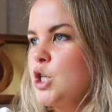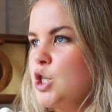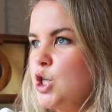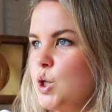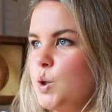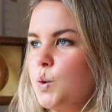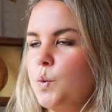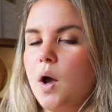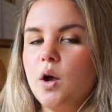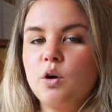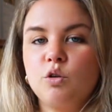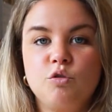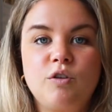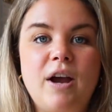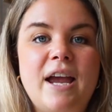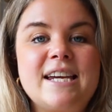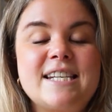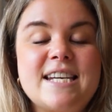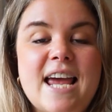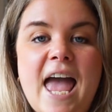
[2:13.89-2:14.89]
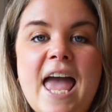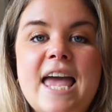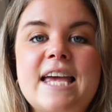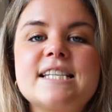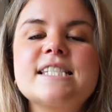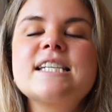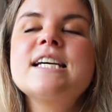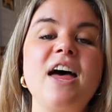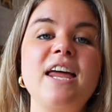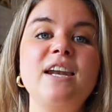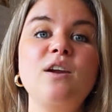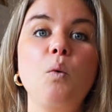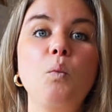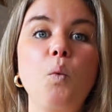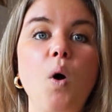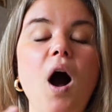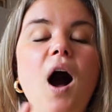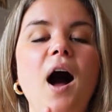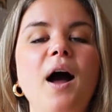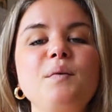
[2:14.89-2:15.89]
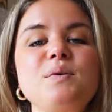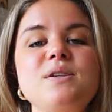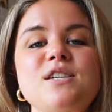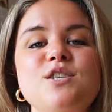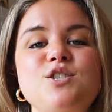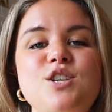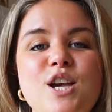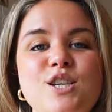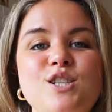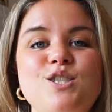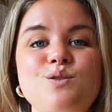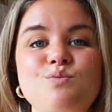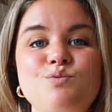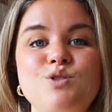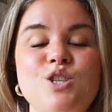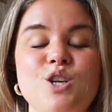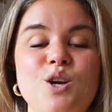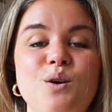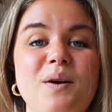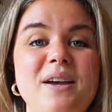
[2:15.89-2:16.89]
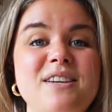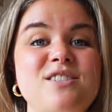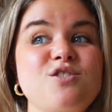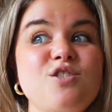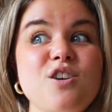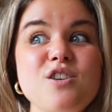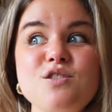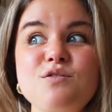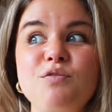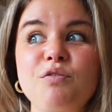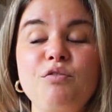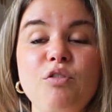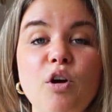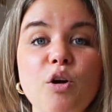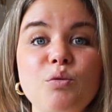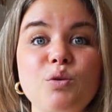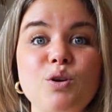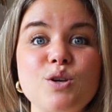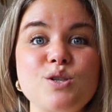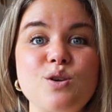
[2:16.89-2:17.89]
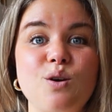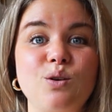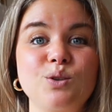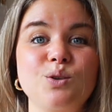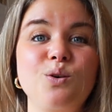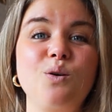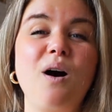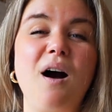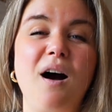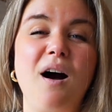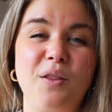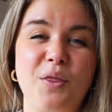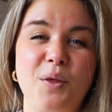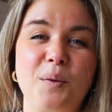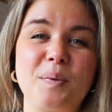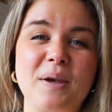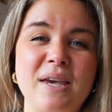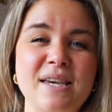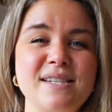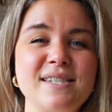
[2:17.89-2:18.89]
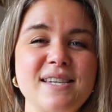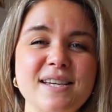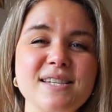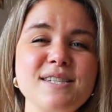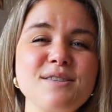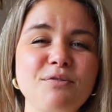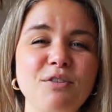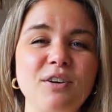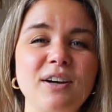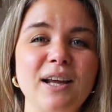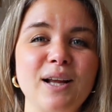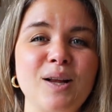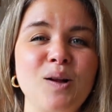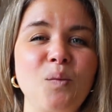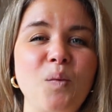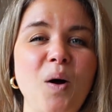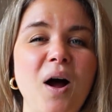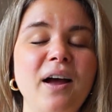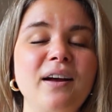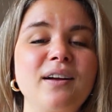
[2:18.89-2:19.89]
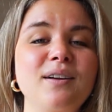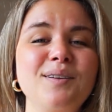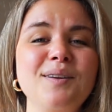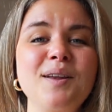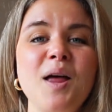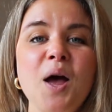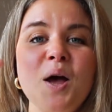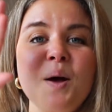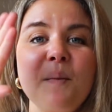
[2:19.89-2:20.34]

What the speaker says: to grade 8. Then what I would suggest you do is just focus on your other pieces for a little while.